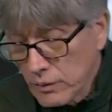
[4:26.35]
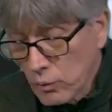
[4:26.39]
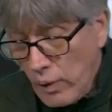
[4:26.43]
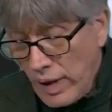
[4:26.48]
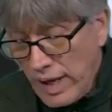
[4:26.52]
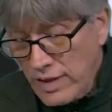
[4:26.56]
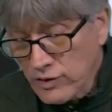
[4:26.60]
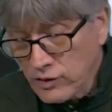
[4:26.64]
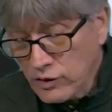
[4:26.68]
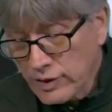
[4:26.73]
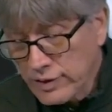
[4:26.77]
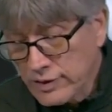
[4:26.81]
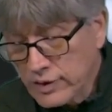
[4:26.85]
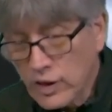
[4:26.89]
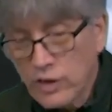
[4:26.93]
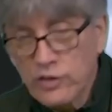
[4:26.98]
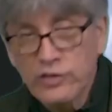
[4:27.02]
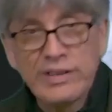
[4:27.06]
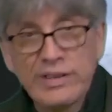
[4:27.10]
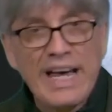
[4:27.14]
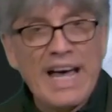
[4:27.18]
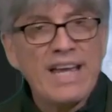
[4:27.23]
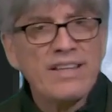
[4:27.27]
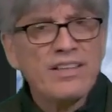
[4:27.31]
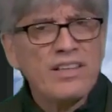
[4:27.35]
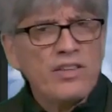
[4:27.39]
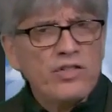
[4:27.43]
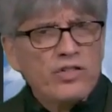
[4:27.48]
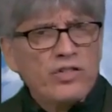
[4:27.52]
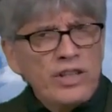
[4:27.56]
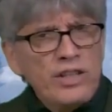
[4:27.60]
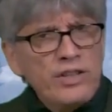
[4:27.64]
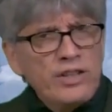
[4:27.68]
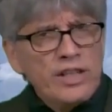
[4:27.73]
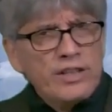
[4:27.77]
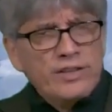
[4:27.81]
Once it does that, it
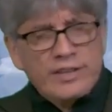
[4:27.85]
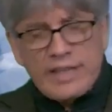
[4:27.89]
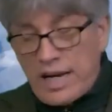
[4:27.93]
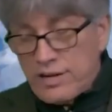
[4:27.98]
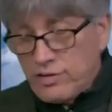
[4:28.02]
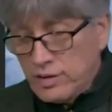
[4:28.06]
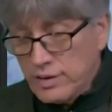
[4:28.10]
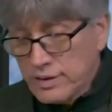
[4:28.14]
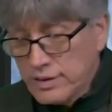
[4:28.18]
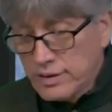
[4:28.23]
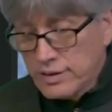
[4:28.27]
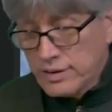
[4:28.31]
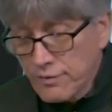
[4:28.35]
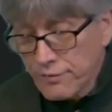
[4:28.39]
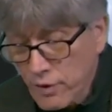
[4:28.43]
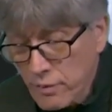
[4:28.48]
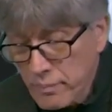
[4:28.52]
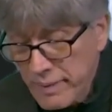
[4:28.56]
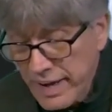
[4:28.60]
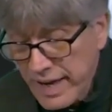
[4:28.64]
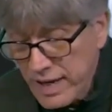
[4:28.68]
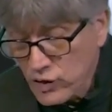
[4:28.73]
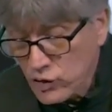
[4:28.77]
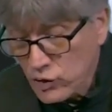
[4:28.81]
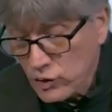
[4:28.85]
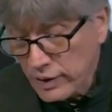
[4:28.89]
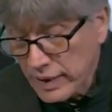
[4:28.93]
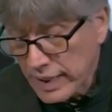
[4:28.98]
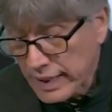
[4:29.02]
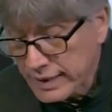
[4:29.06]
synthesizes the information.